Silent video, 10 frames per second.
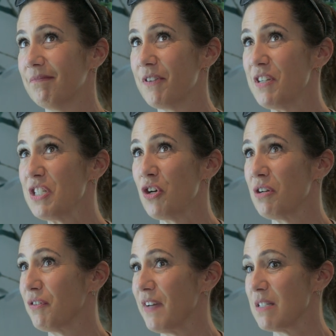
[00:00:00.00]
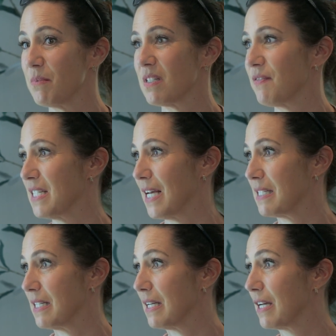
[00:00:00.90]
the return of investment is
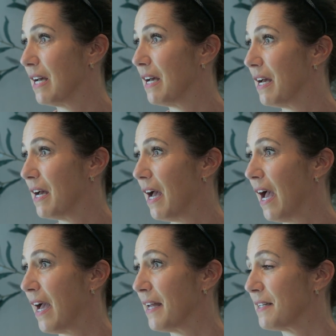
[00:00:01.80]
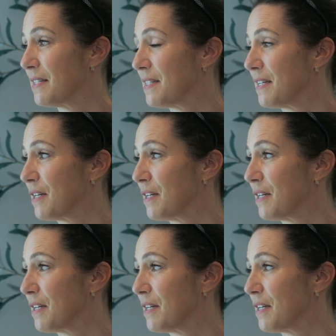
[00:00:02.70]
fantastic, and.